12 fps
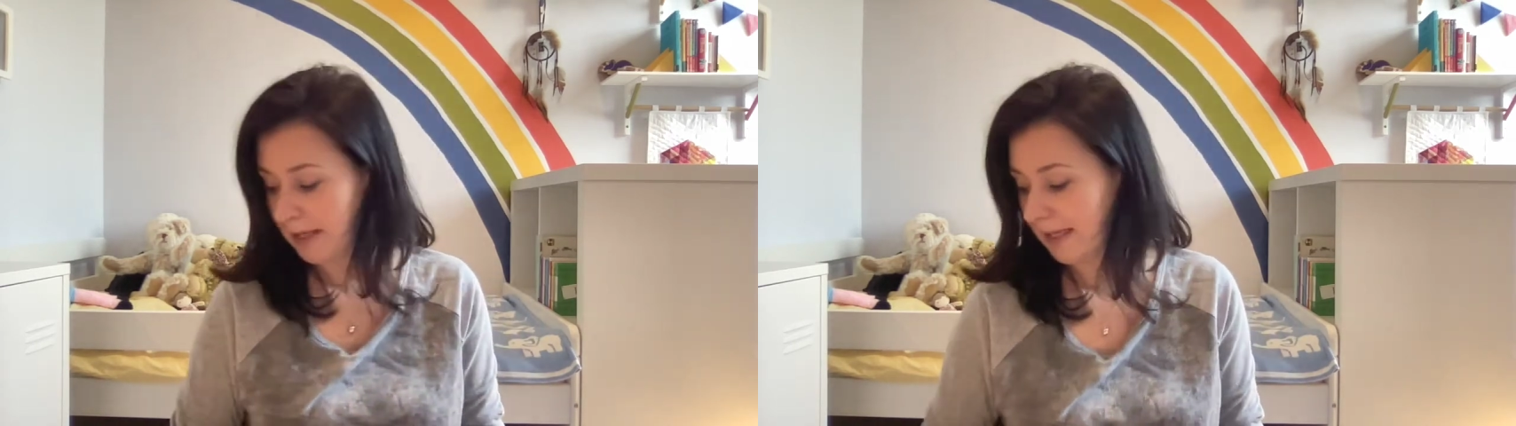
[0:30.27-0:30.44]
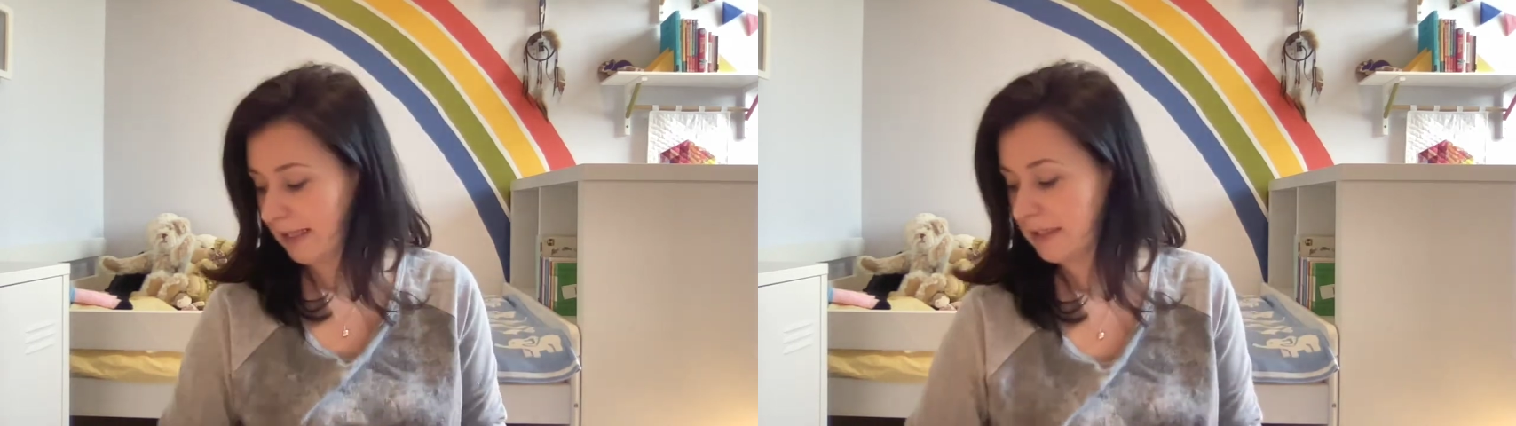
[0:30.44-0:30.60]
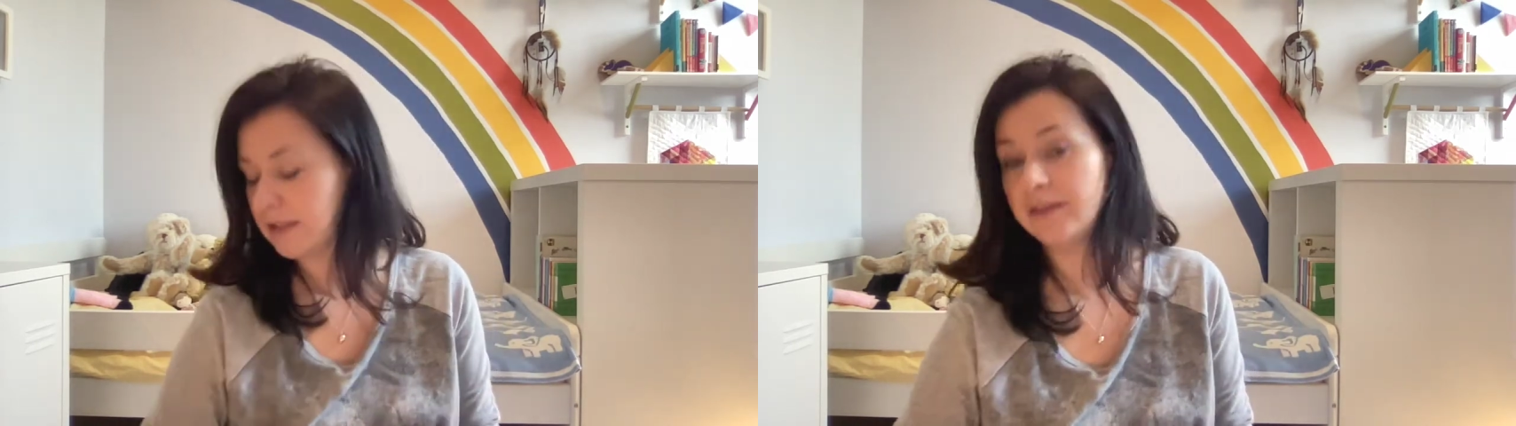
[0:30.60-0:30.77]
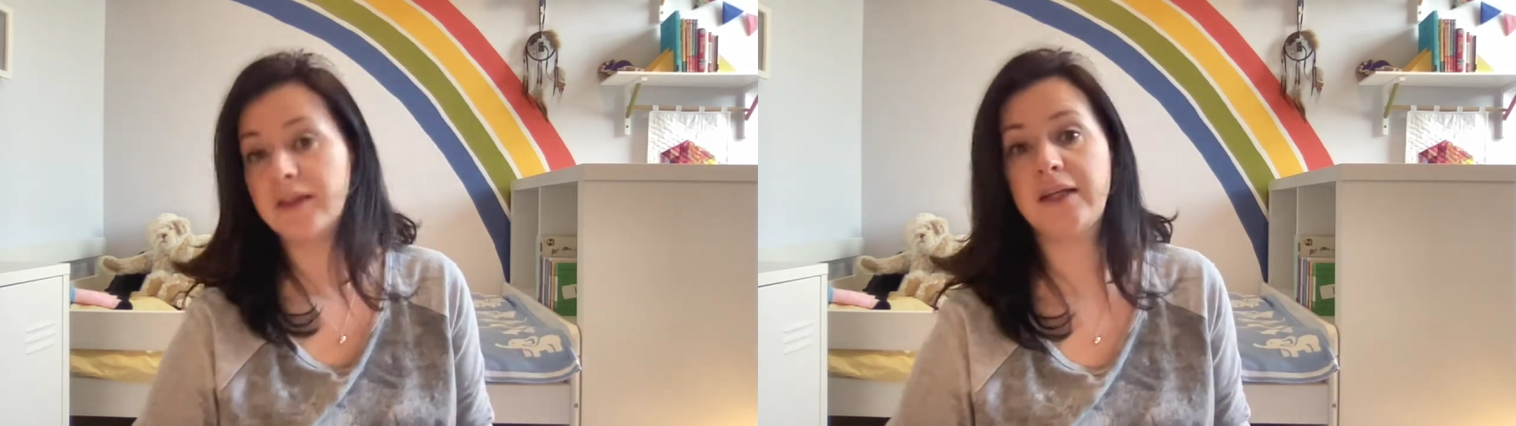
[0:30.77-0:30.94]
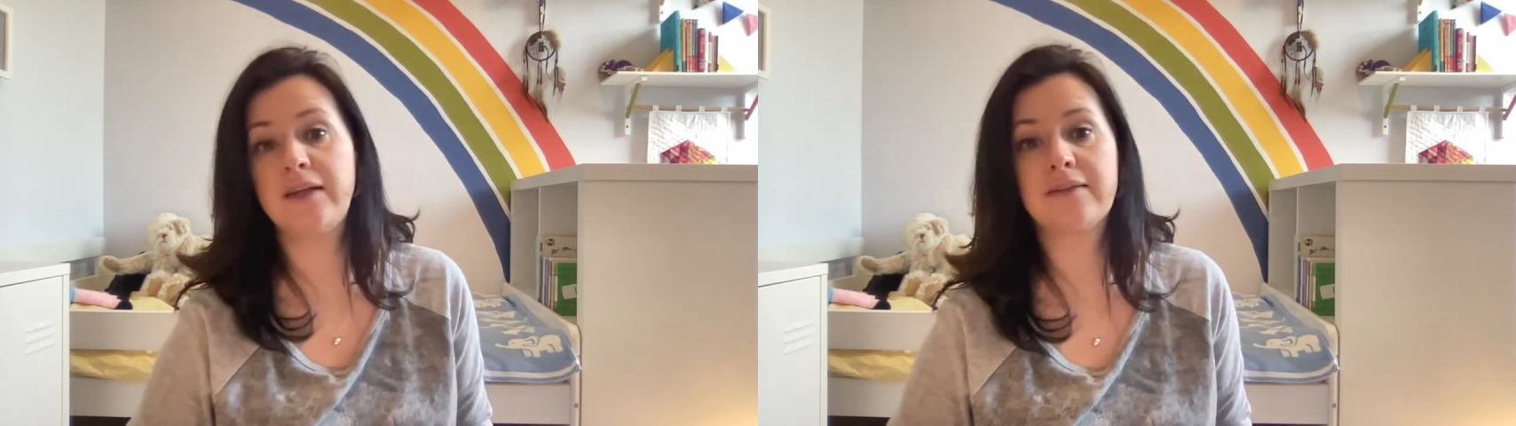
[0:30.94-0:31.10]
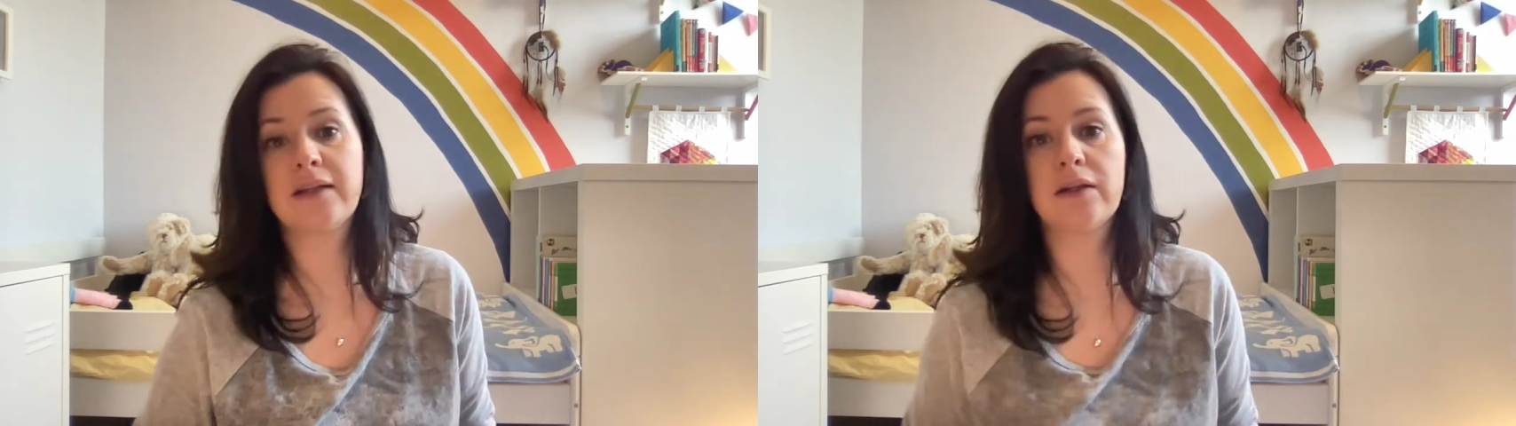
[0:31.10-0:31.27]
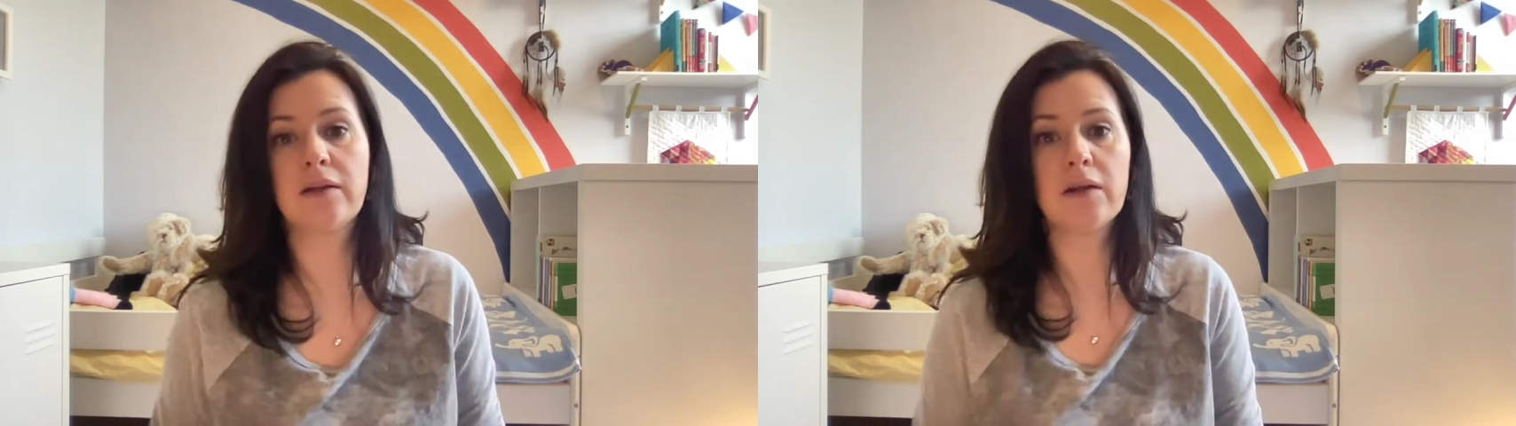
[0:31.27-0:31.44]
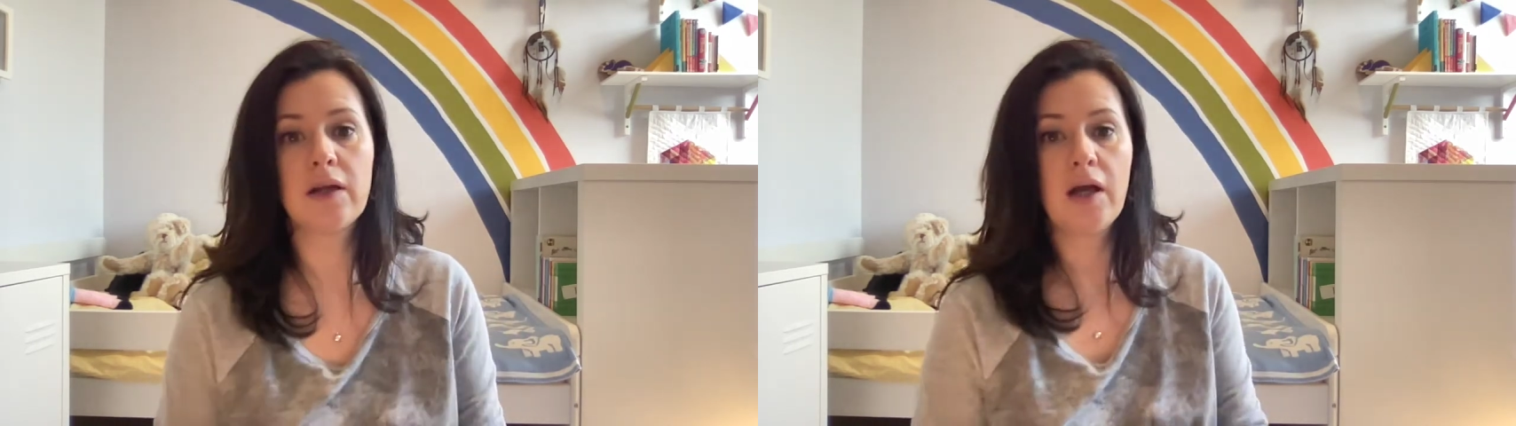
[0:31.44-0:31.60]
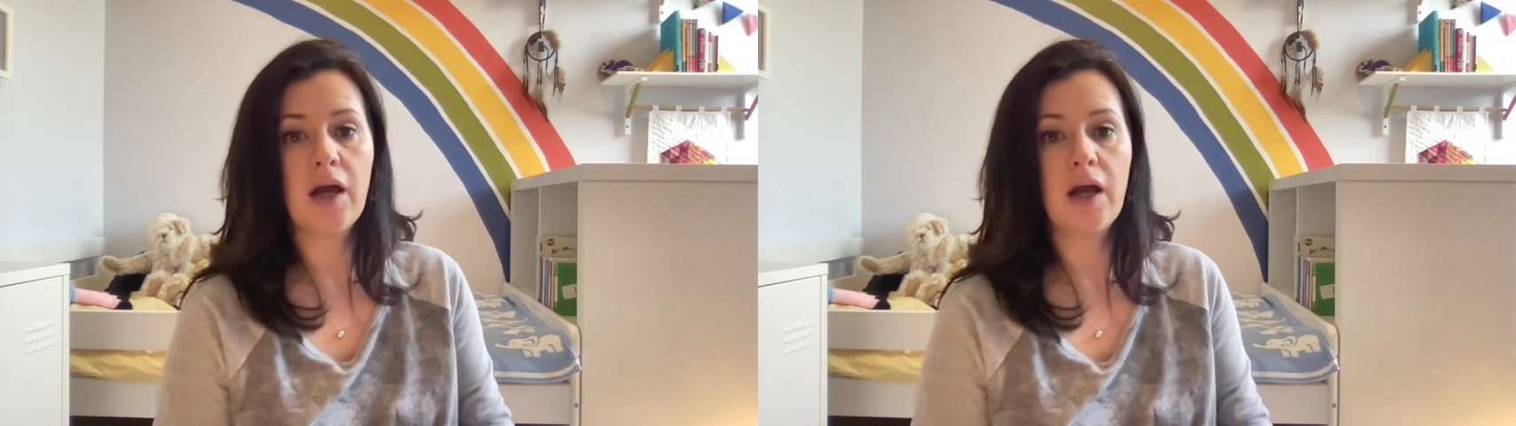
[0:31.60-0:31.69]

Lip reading: in these little